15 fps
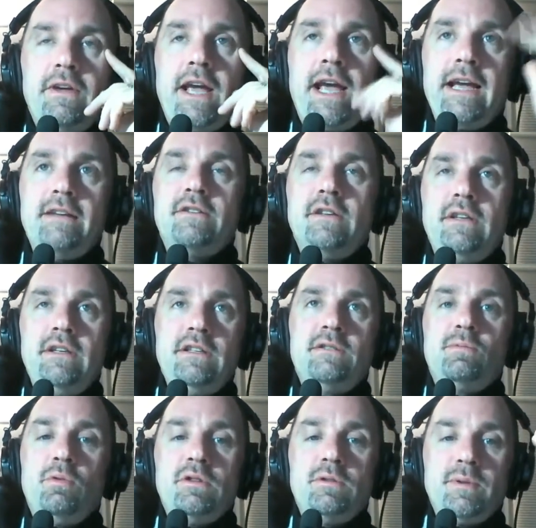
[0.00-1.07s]
As
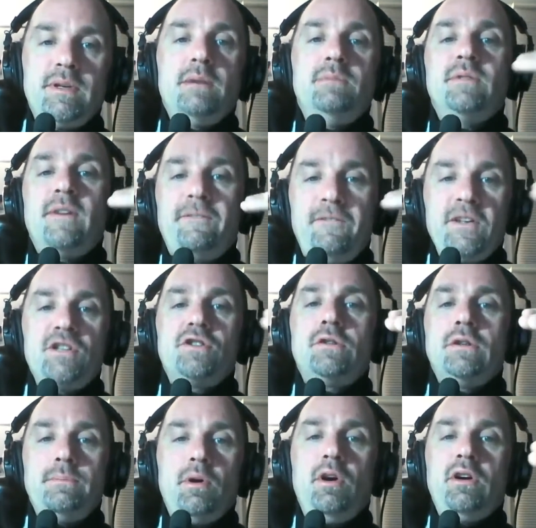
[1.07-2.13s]
esports becomes
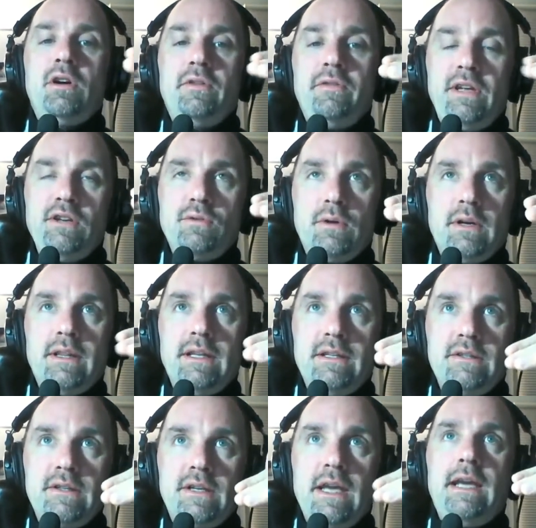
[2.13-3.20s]
officially part of each one of
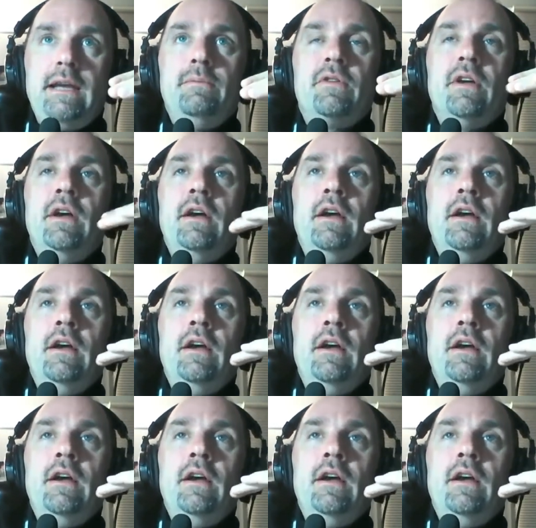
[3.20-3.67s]
these games,